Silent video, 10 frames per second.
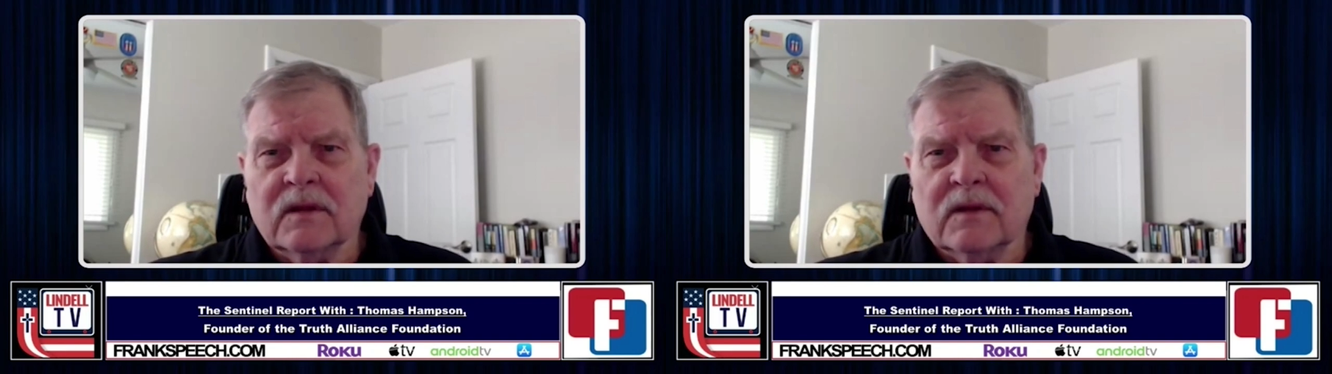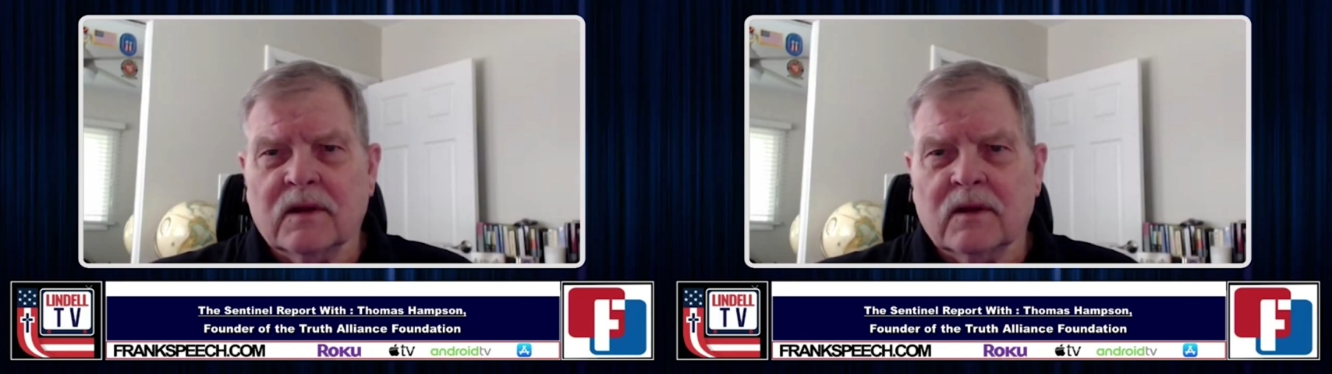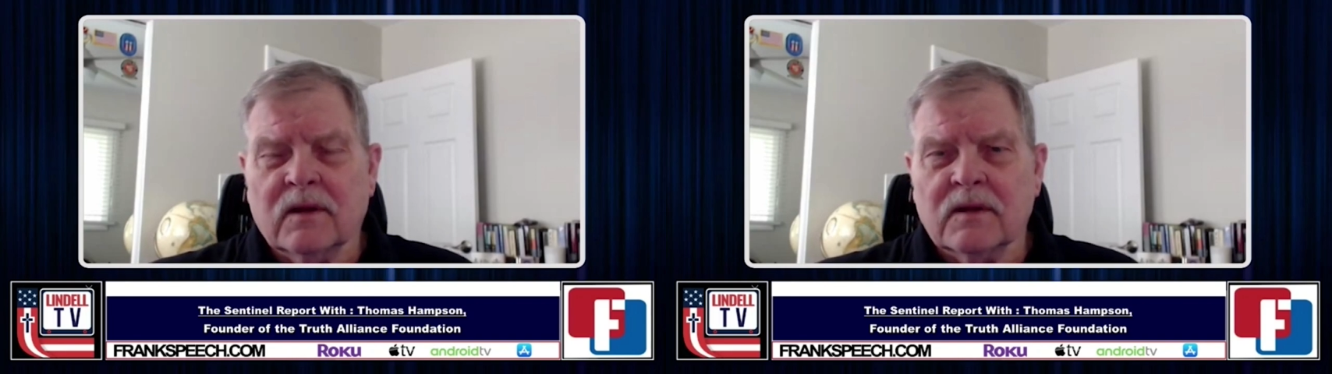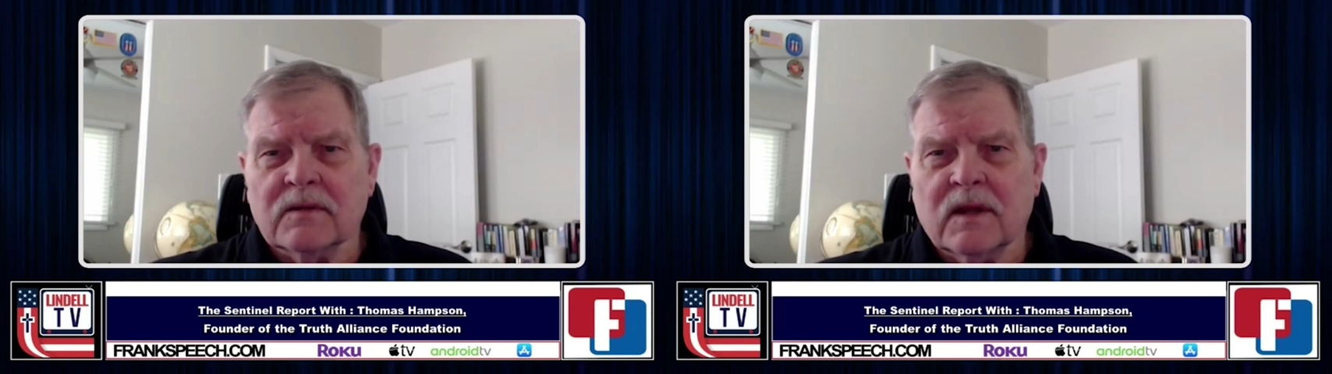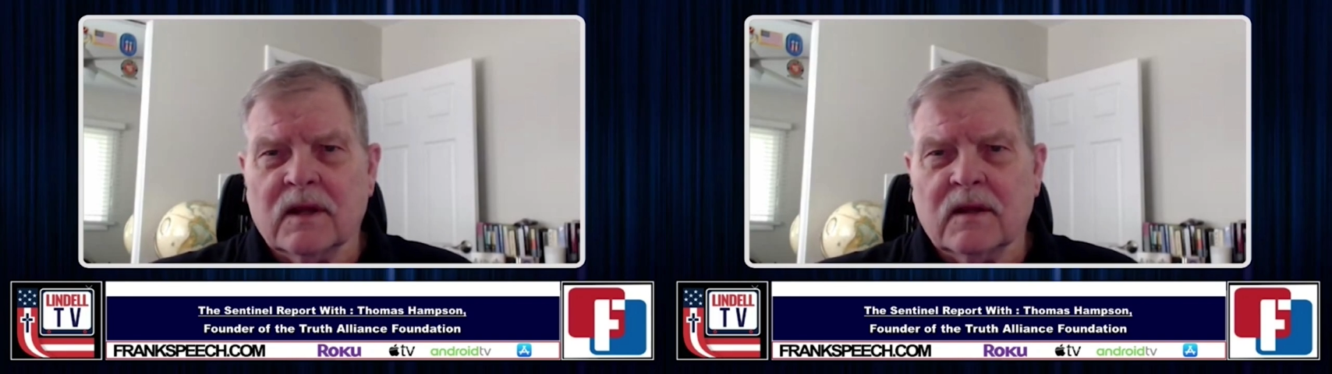that there
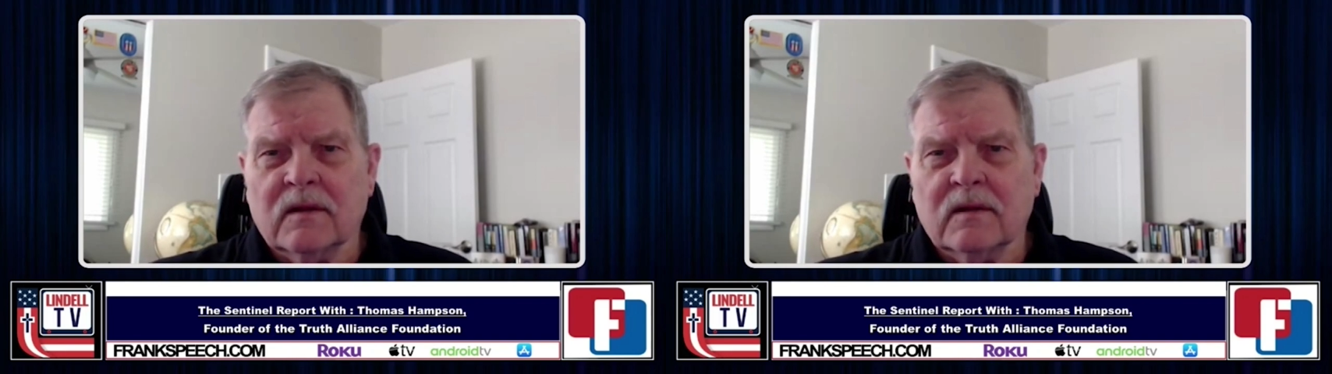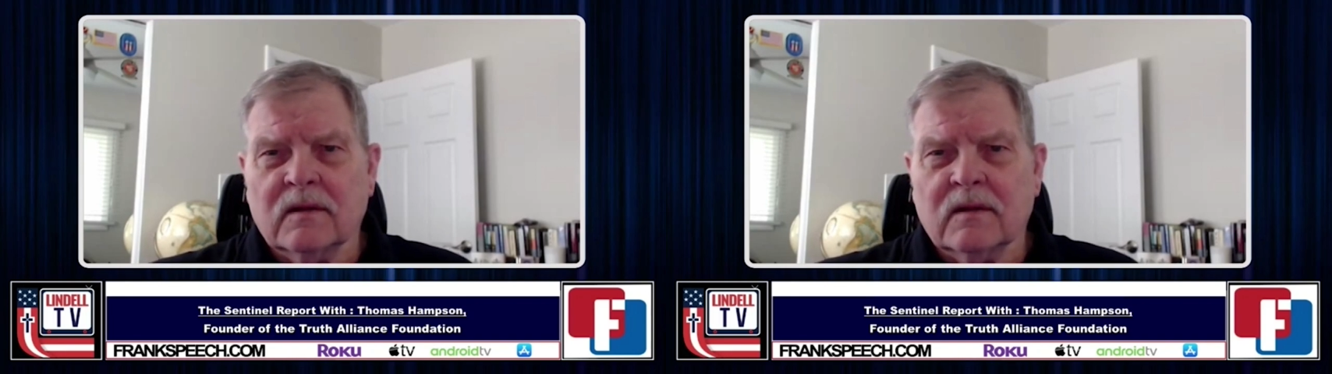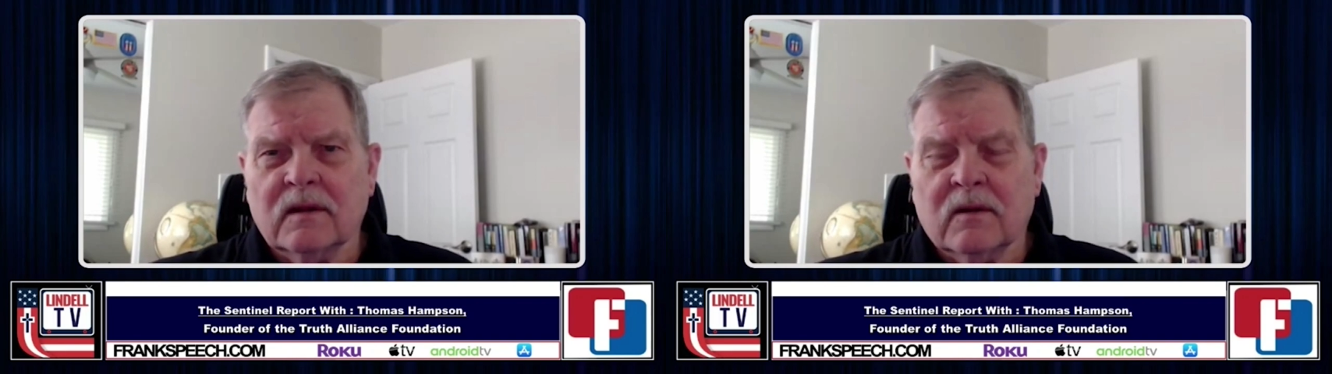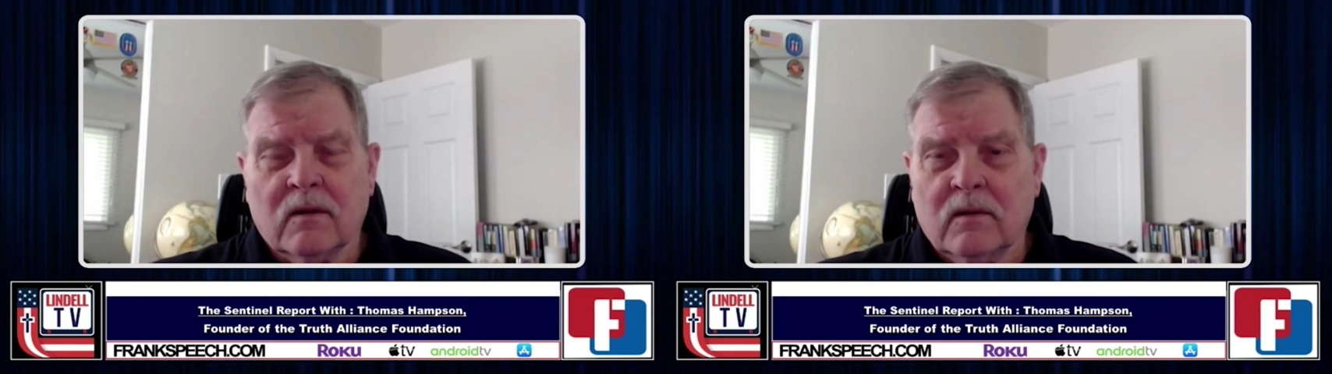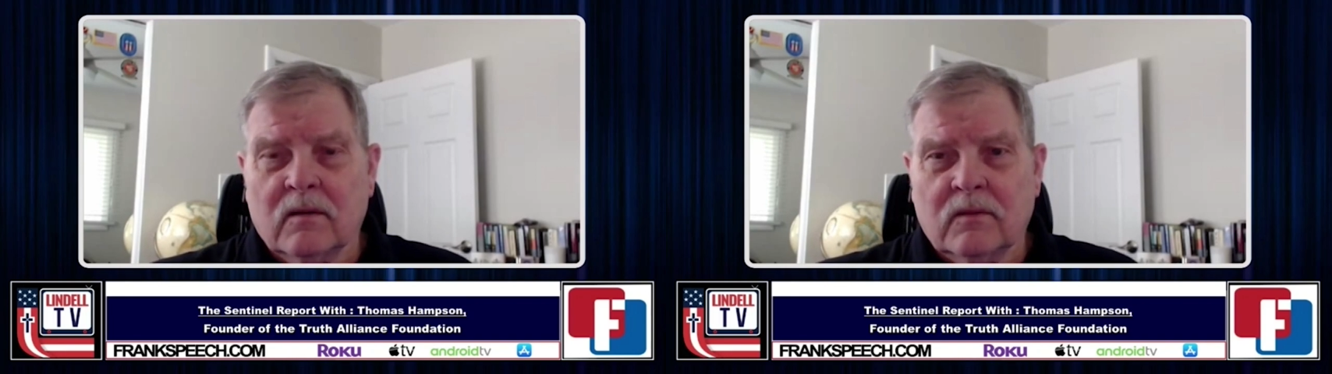is a
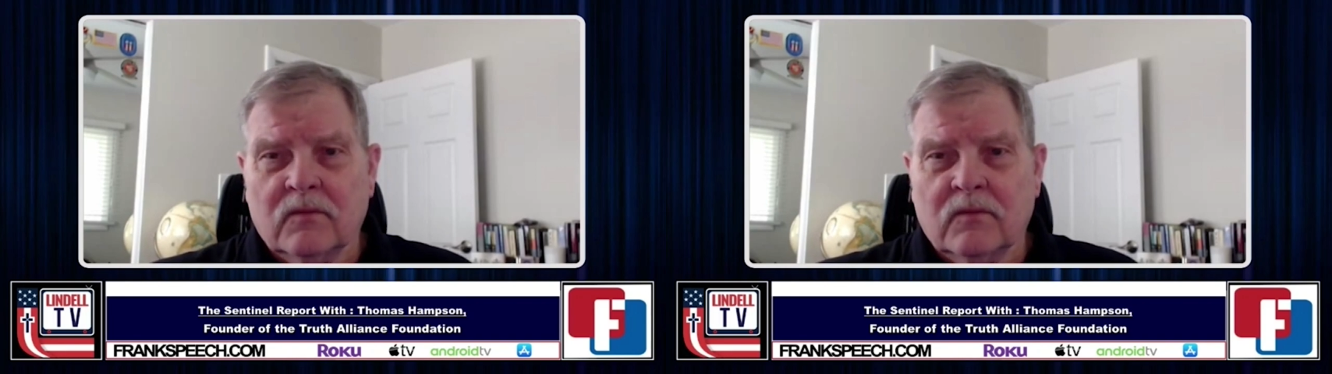er,